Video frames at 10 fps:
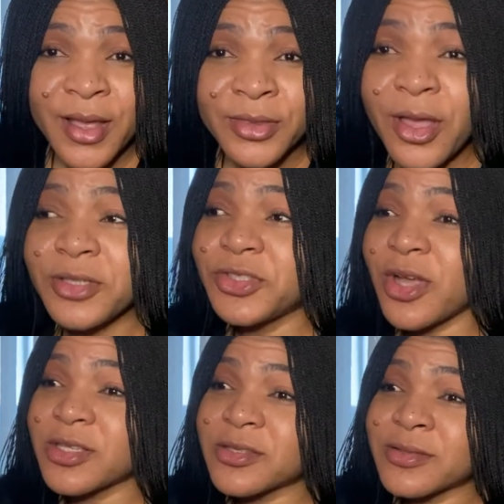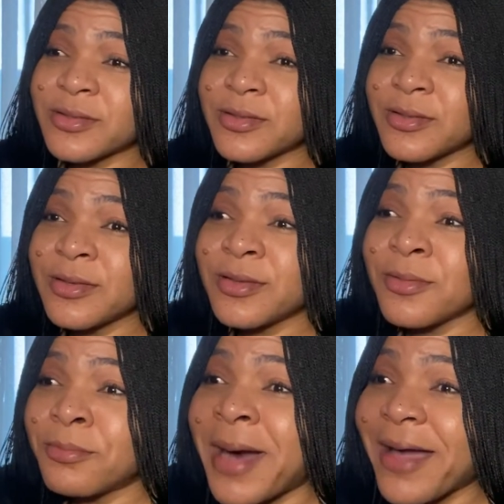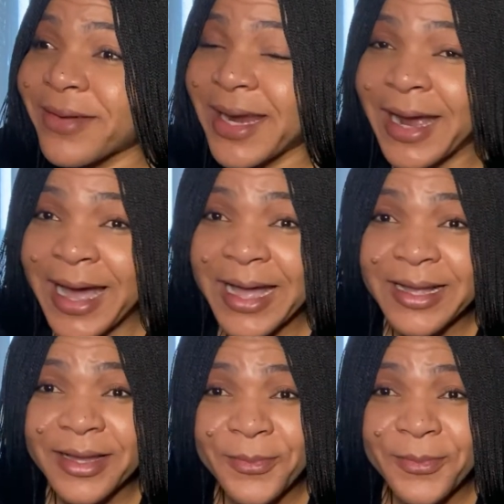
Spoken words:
Don't just marry her